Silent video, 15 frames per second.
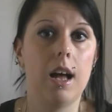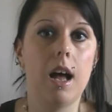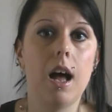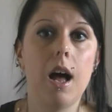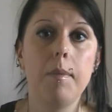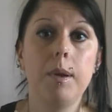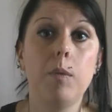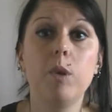
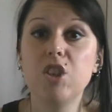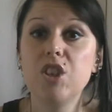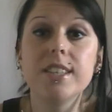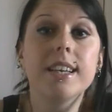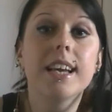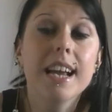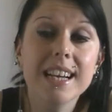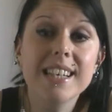I mean, which
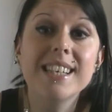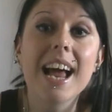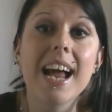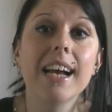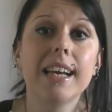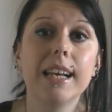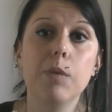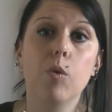is
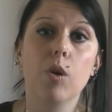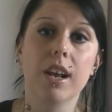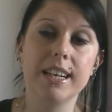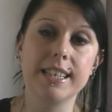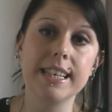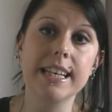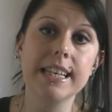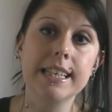exactly what I
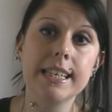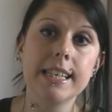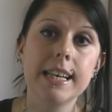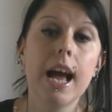did.